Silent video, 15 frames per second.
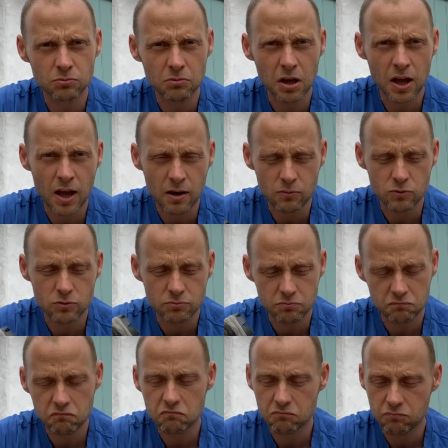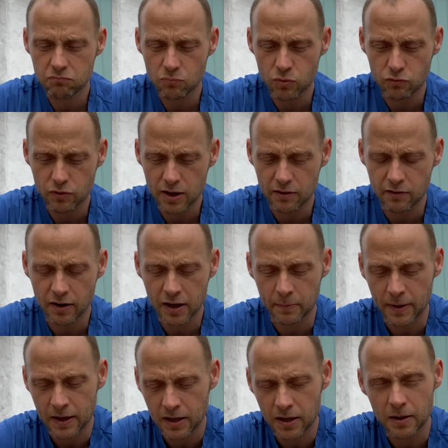and would really
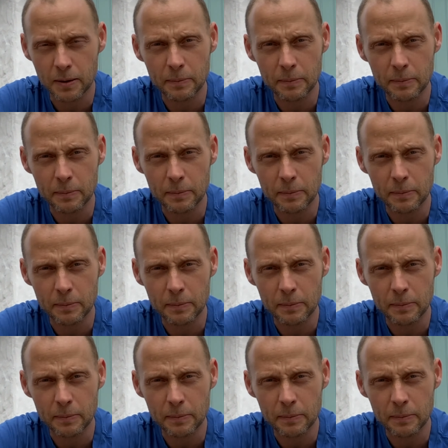recommend it,